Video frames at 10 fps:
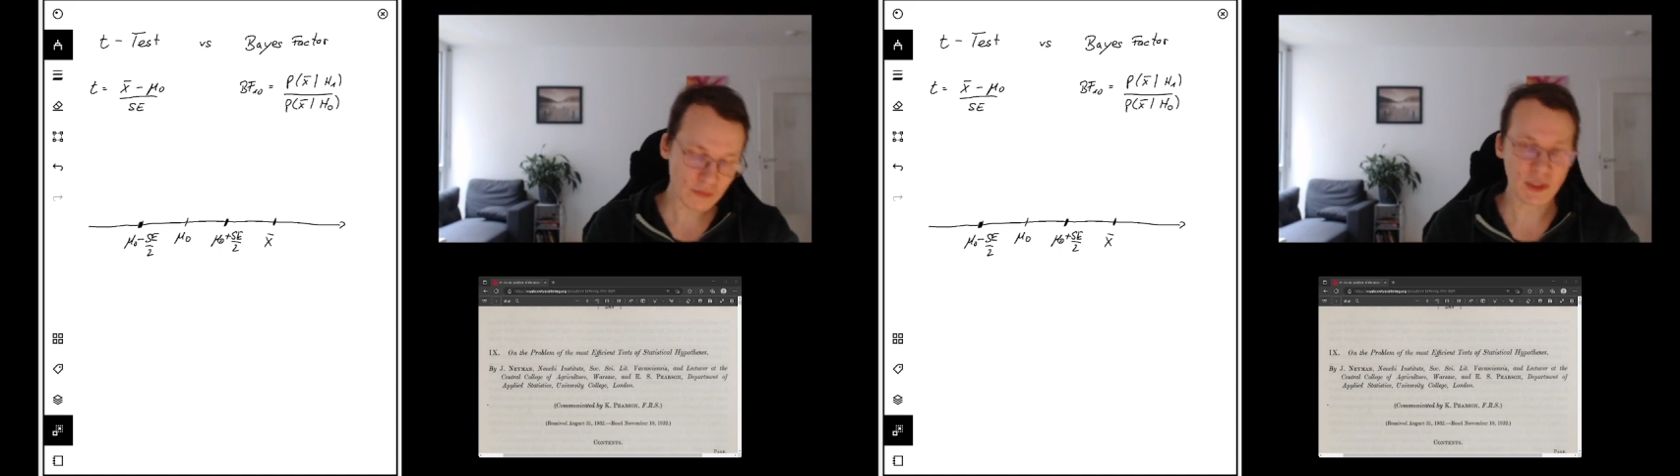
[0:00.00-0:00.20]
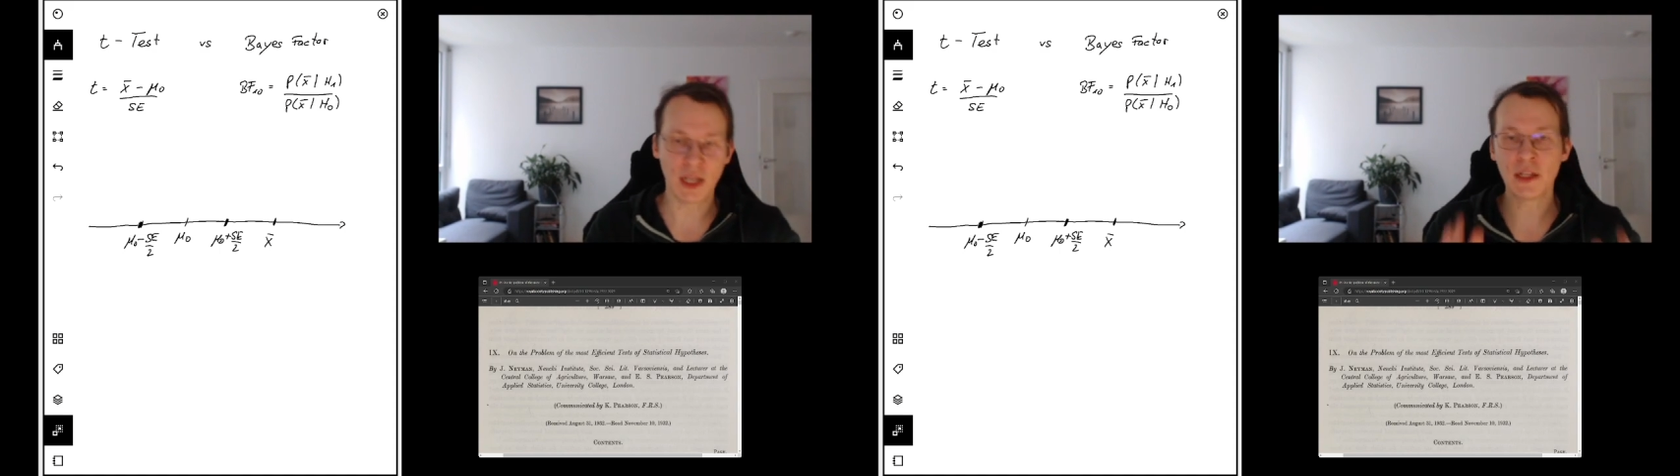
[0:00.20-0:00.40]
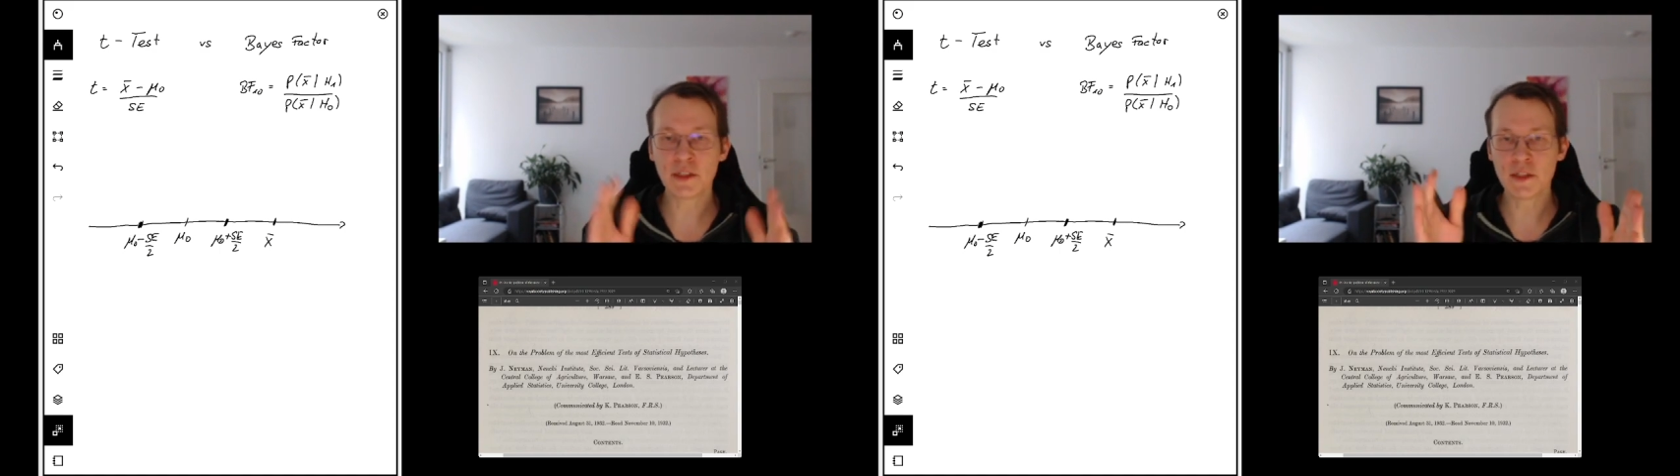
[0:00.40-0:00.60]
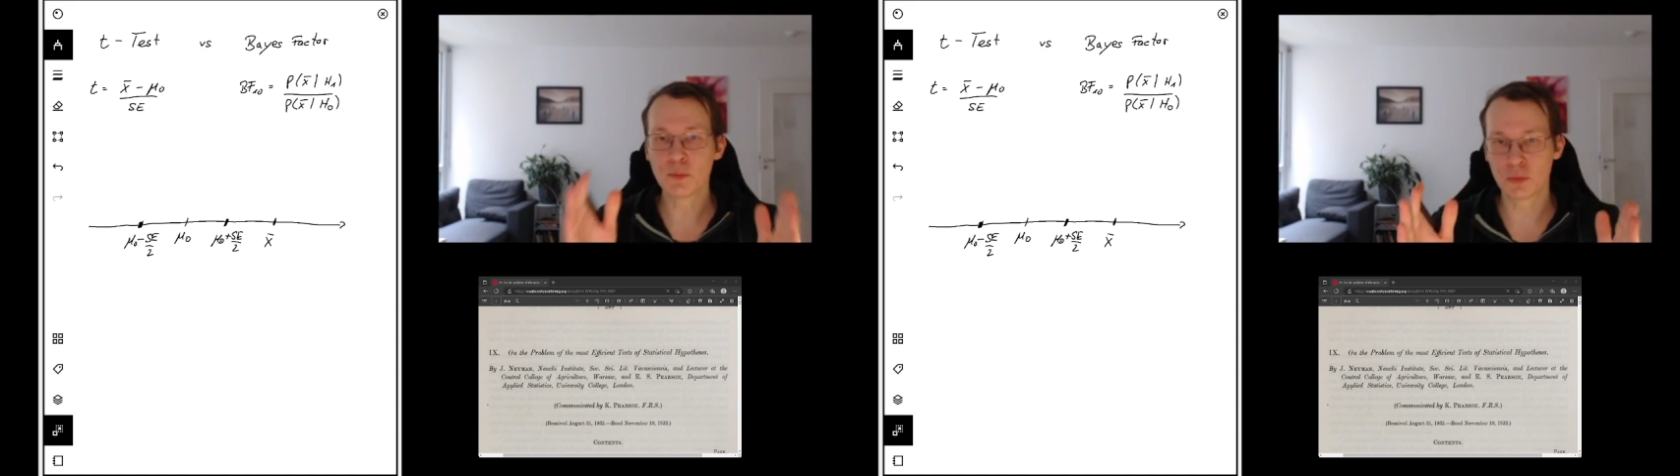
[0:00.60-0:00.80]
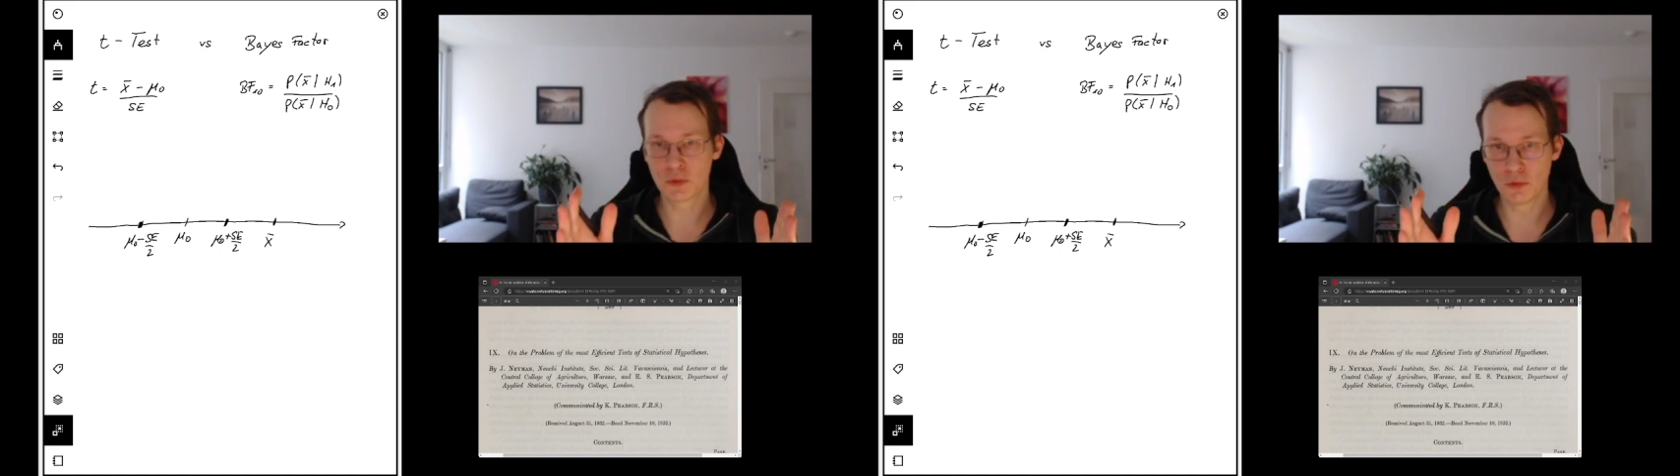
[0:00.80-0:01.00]
And at these
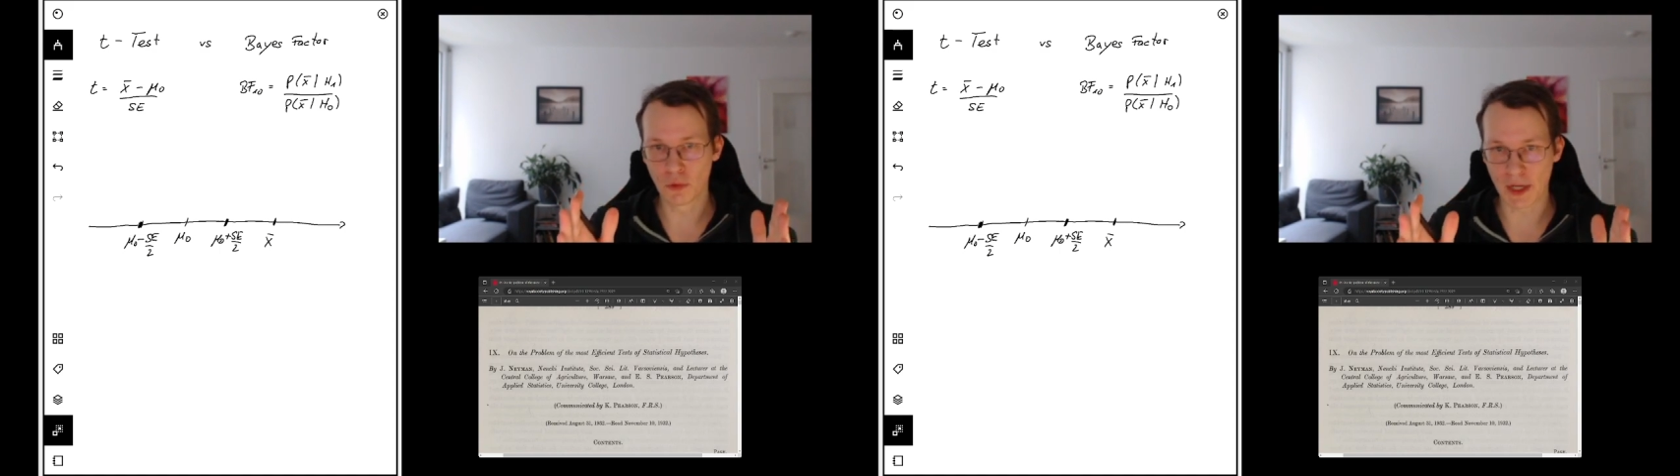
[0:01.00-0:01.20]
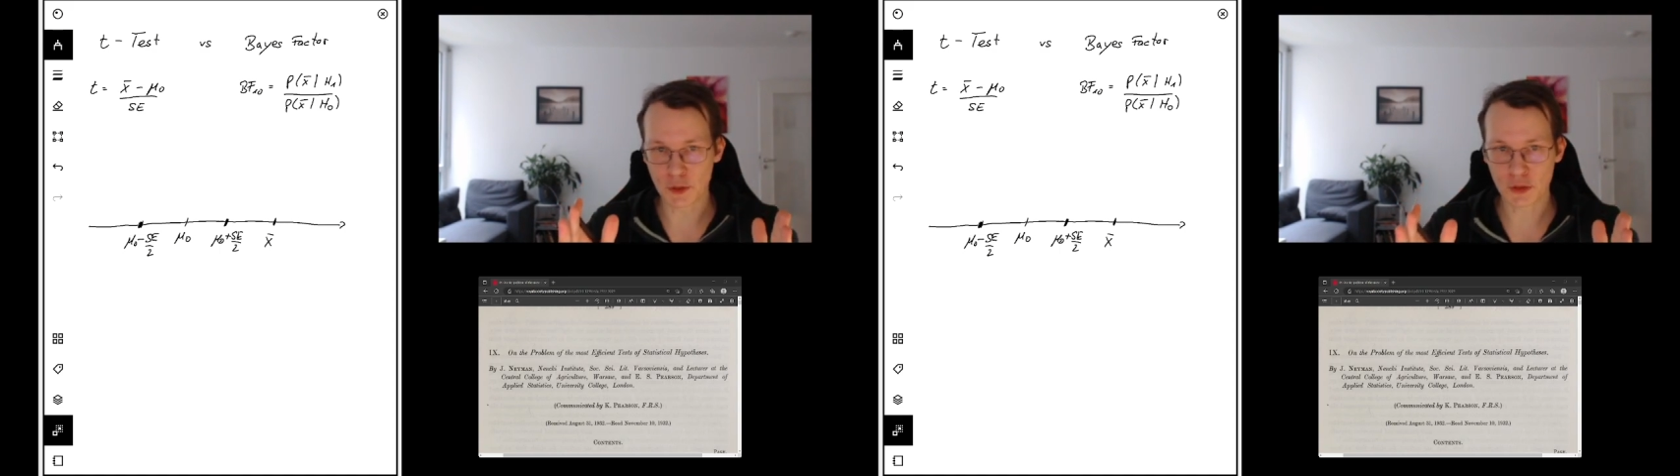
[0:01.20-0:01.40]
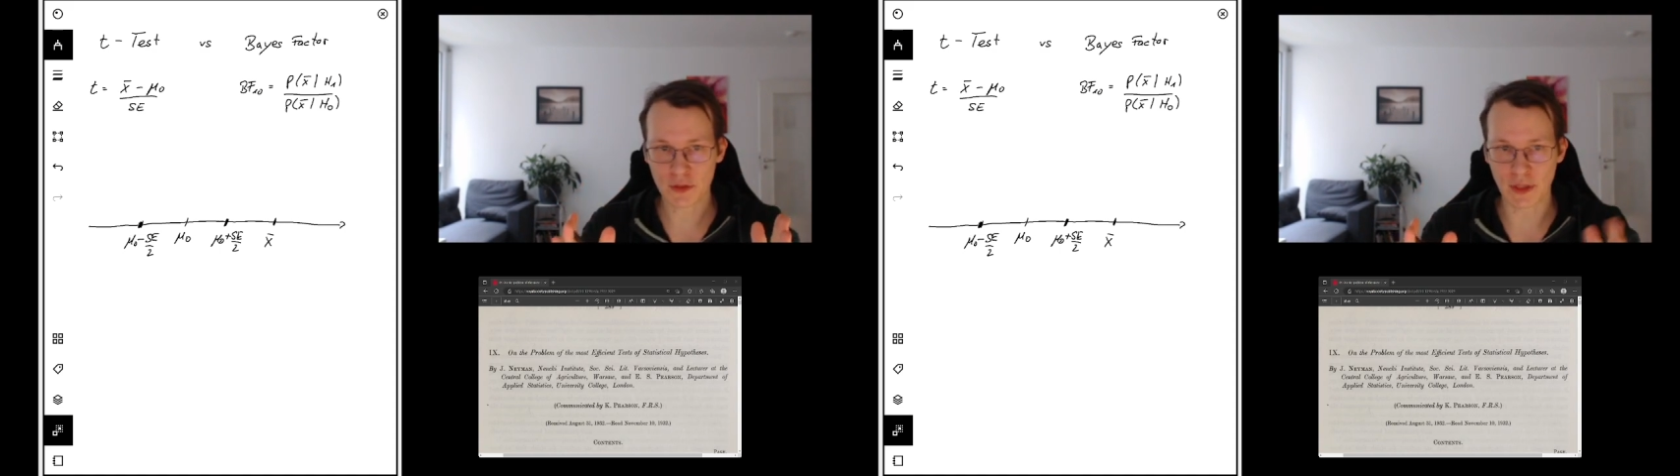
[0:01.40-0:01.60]
two locations,